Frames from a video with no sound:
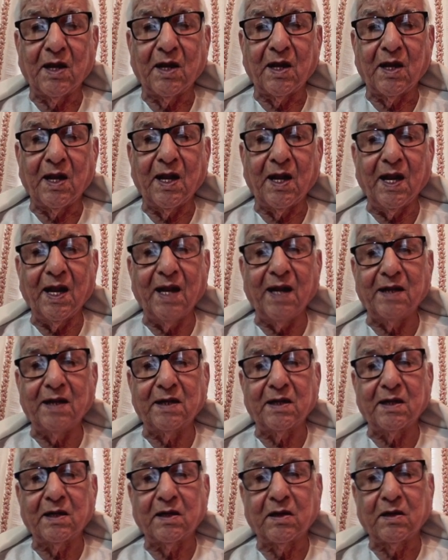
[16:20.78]
And
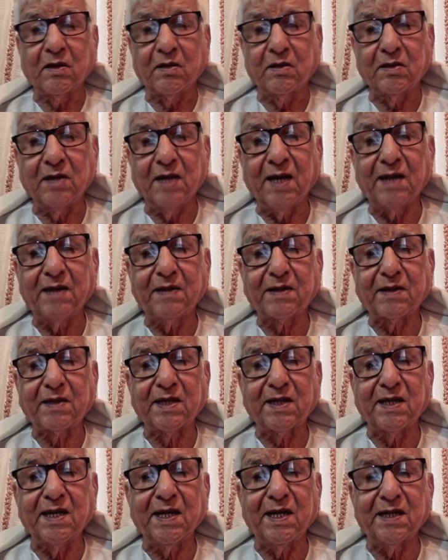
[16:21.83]
that
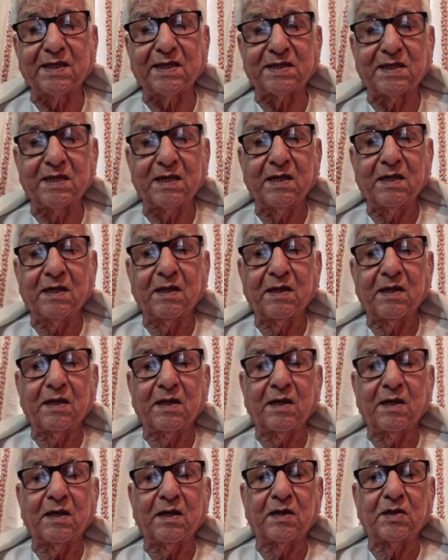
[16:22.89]
creates
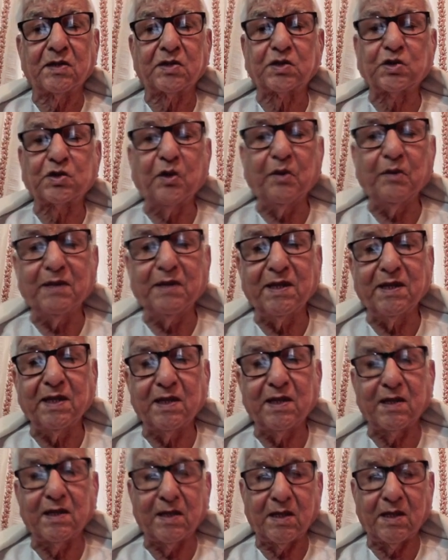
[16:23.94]
so
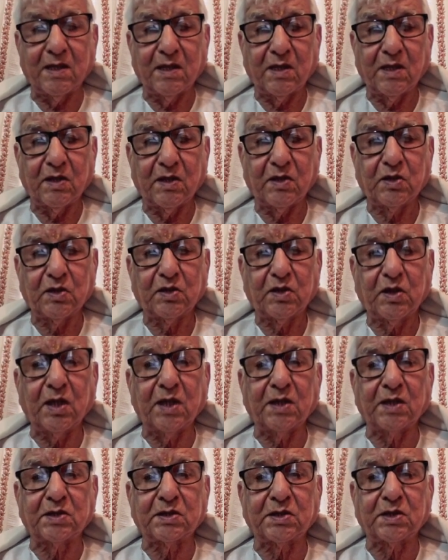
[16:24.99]
many
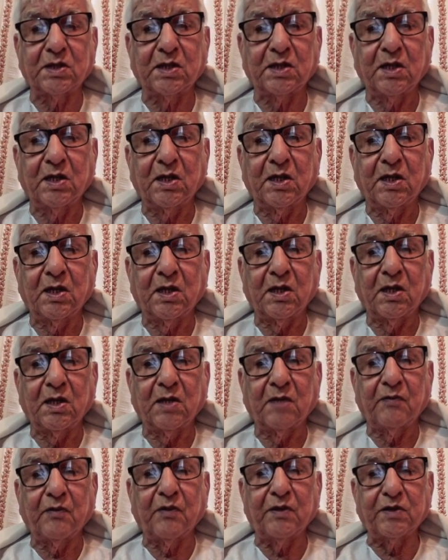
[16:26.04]
things
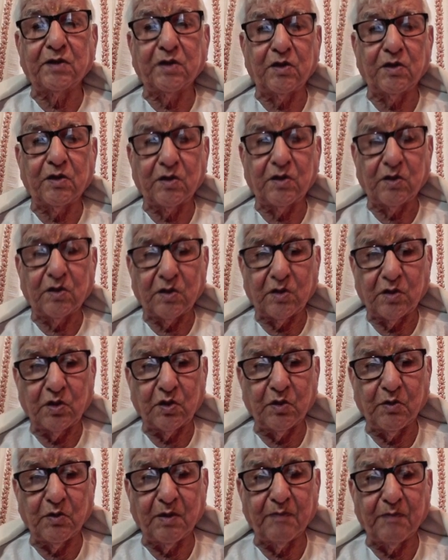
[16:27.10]
for the
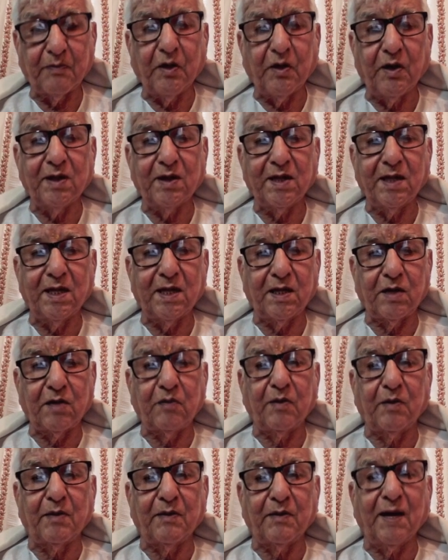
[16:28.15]
human body and
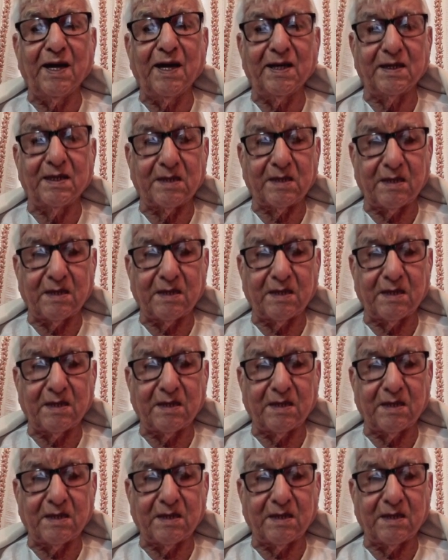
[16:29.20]
human mind.